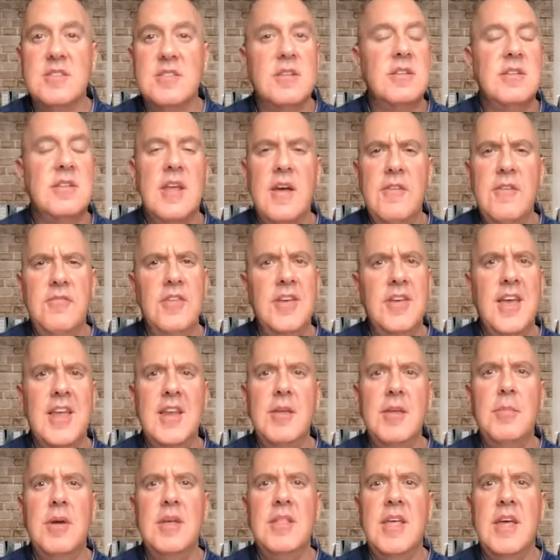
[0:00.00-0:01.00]
definitely
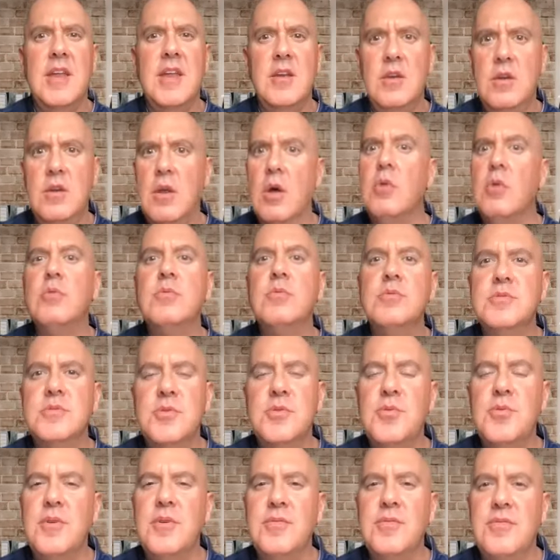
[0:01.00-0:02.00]
anybody that knows
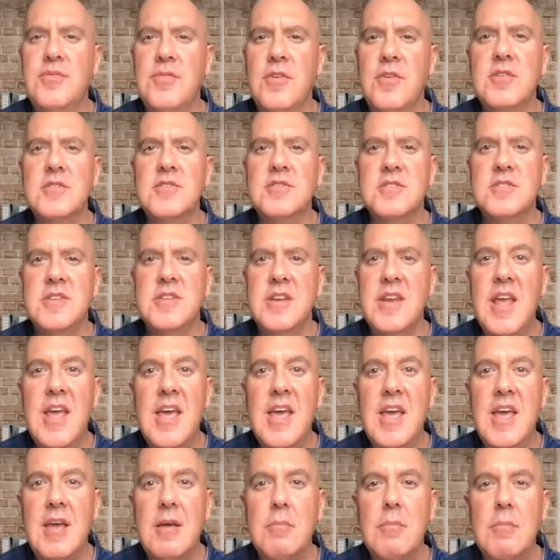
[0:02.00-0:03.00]
your first
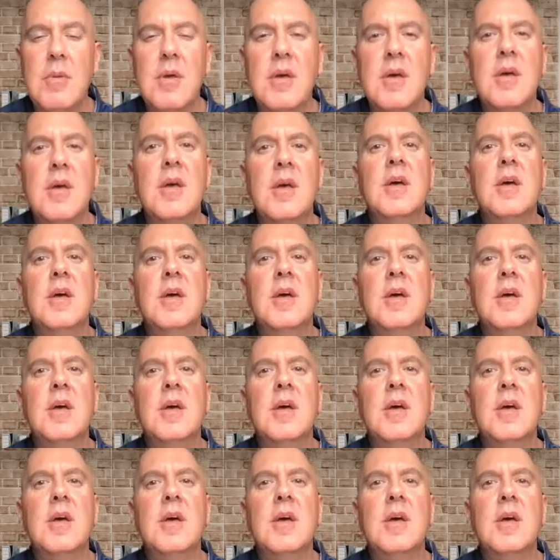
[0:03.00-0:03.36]
name